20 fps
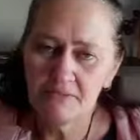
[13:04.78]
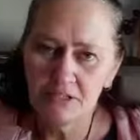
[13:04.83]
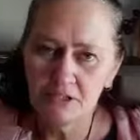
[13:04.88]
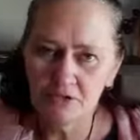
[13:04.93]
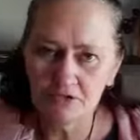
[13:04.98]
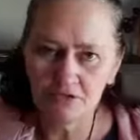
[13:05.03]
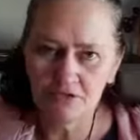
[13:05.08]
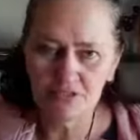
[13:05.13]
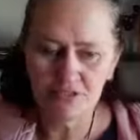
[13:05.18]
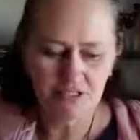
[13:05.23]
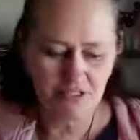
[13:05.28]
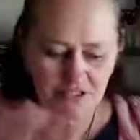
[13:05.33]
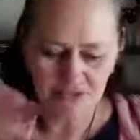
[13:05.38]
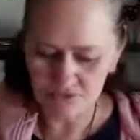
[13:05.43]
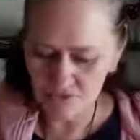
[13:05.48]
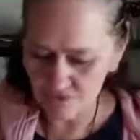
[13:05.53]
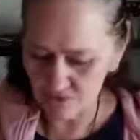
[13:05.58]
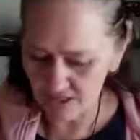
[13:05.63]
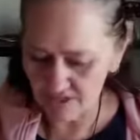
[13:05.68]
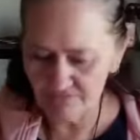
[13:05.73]
across as or
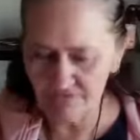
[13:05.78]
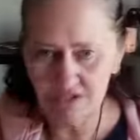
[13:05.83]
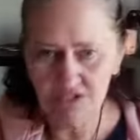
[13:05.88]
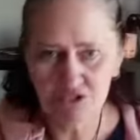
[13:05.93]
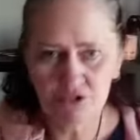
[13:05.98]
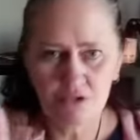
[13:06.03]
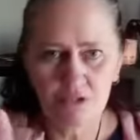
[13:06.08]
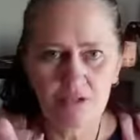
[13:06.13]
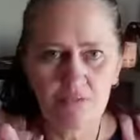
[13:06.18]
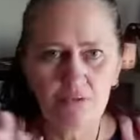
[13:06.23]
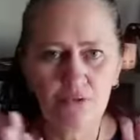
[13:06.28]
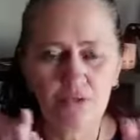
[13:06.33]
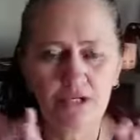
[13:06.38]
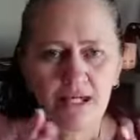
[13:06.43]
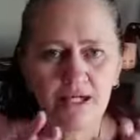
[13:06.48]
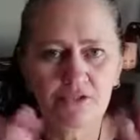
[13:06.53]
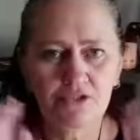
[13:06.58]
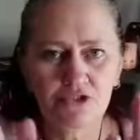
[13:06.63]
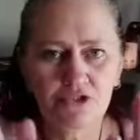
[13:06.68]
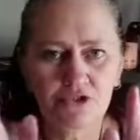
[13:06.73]
whatever they're trying to point
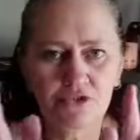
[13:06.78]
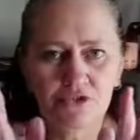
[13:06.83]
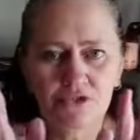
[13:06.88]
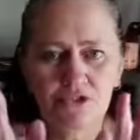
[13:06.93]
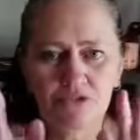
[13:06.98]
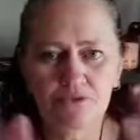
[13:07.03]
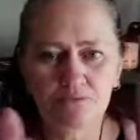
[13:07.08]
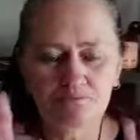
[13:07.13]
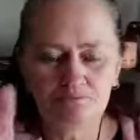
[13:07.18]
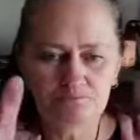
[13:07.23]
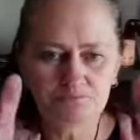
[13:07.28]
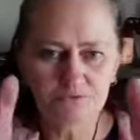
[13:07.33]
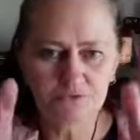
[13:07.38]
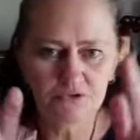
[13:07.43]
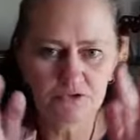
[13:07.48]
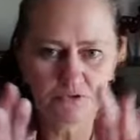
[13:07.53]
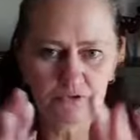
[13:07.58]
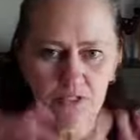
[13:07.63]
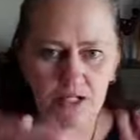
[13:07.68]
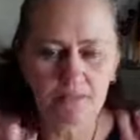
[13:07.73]
out to you. All
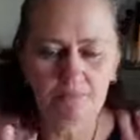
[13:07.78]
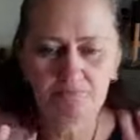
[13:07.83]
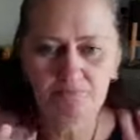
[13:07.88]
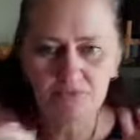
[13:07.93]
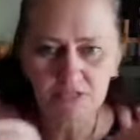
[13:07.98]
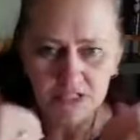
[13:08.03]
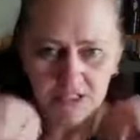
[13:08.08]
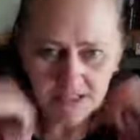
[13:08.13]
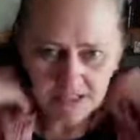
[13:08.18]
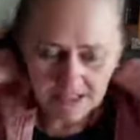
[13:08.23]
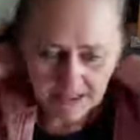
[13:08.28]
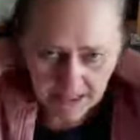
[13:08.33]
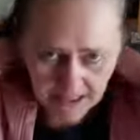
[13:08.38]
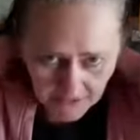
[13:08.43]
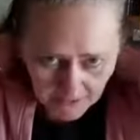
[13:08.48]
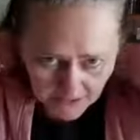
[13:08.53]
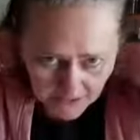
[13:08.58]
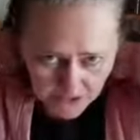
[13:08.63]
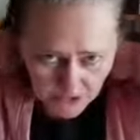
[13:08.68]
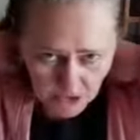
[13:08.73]
right.
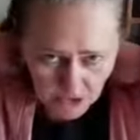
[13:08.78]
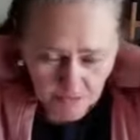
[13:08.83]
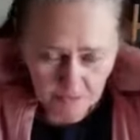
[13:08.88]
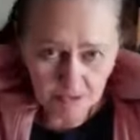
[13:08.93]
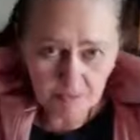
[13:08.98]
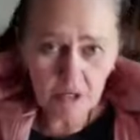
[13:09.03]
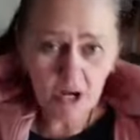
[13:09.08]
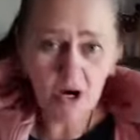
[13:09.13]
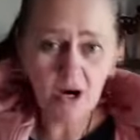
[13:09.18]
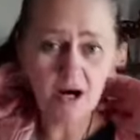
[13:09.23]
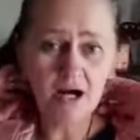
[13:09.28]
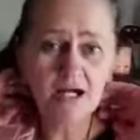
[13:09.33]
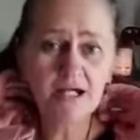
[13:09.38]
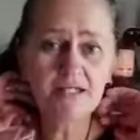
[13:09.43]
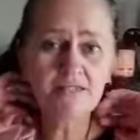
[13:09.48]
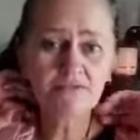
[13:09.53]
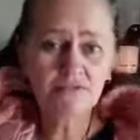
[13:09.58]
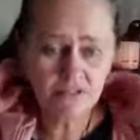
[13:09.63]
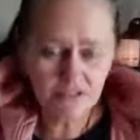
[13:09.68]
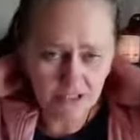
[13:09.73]
Anyway, scooping
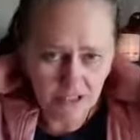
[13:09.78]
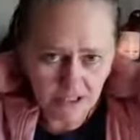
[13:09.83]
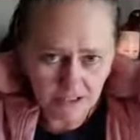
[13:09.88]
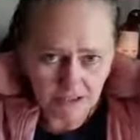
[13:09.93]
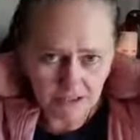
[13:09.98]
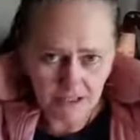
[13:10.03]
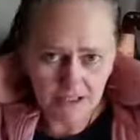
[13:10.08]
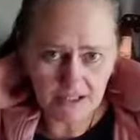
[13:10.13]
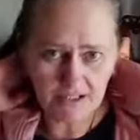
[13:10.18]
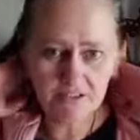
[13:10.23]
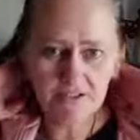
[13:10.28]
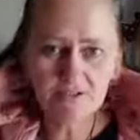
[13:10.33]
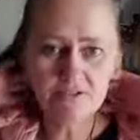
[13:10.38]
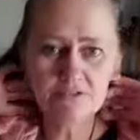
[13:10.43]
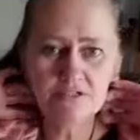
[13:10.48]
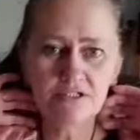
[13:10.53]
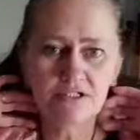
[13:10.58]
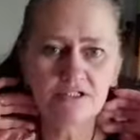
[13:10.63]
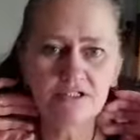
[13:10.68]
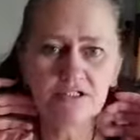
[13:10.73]
behind the neck now.
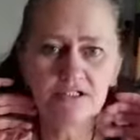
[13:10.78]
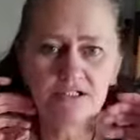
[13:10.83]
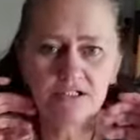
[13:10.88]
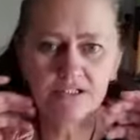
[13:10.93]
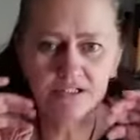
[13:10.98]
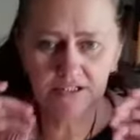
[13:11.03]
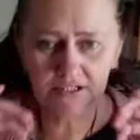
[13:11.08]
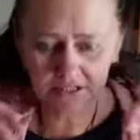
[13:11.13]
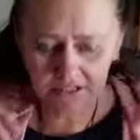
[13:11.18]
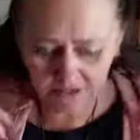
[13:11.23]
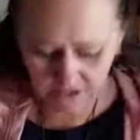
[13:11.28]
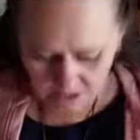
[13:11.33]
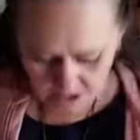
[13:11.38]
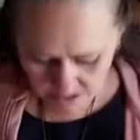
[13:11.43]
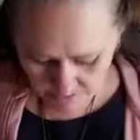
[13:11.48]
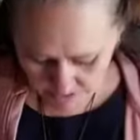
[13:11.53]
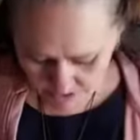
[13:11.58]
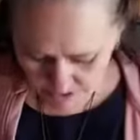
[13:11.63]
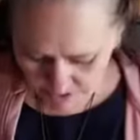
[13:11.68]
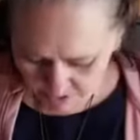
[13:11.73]
So down,
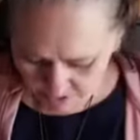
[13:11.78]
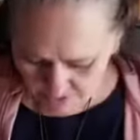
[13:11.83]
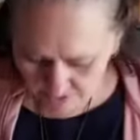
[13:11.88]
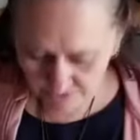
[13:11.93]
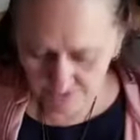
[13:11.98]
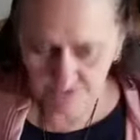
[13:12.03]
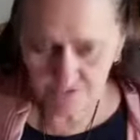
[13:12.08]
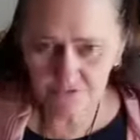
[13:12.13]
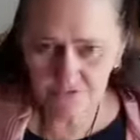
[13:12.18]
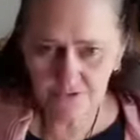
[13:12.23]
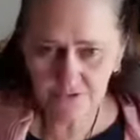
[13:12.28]
dumping that off.